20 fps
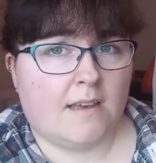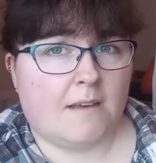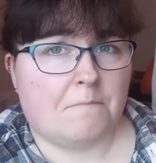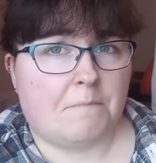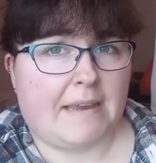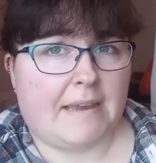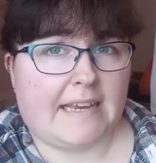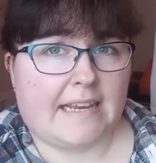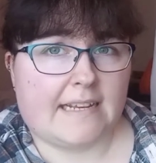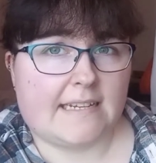
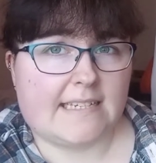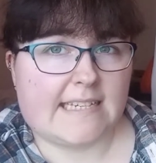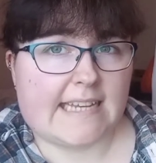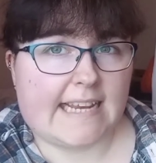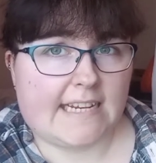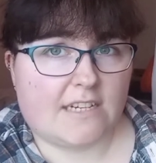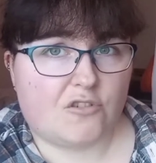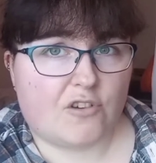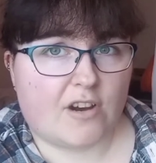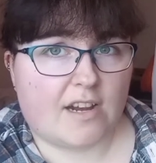make it a
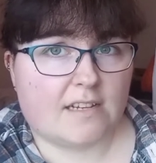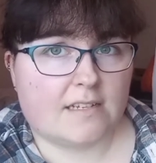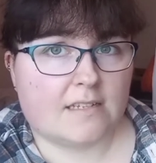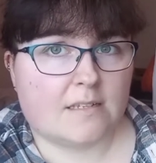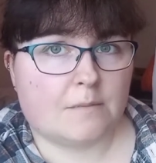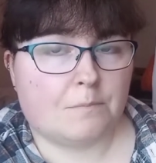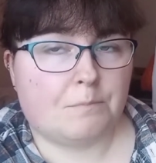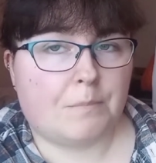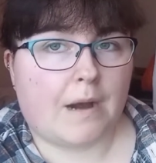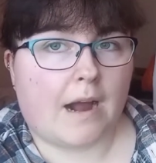day
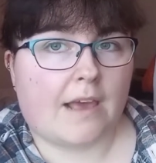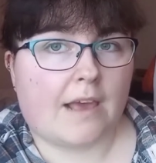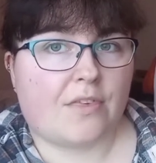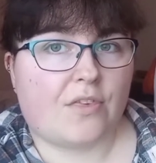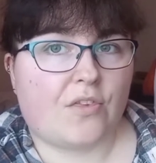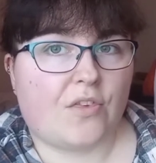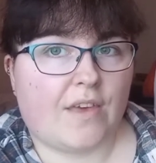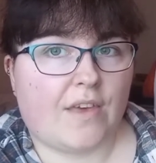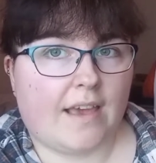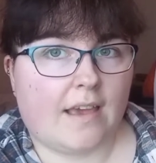dress, but I
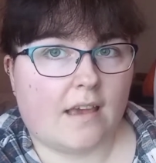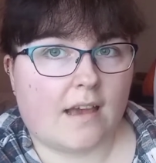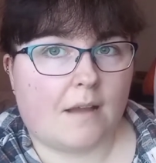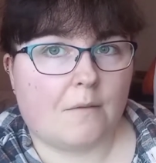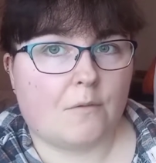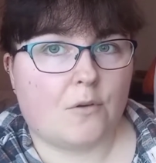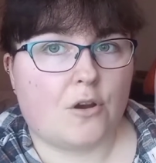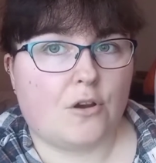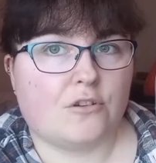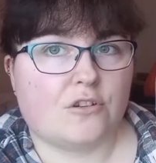think I'm
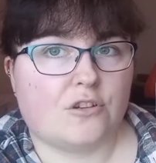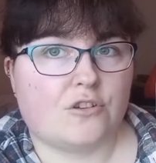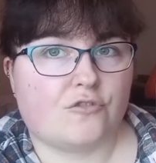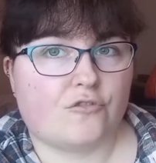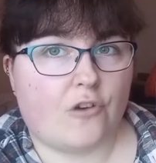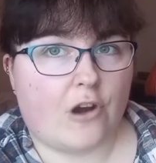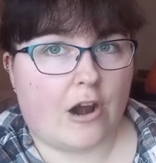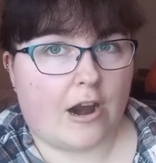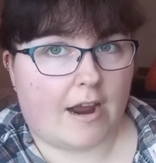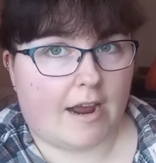going to
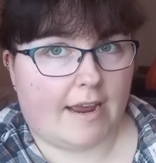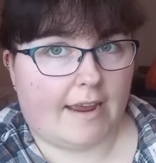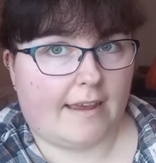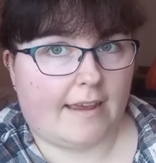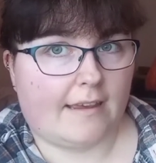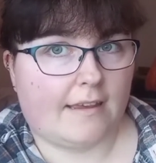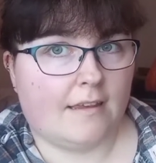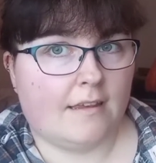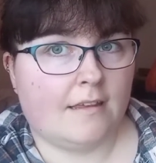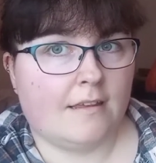try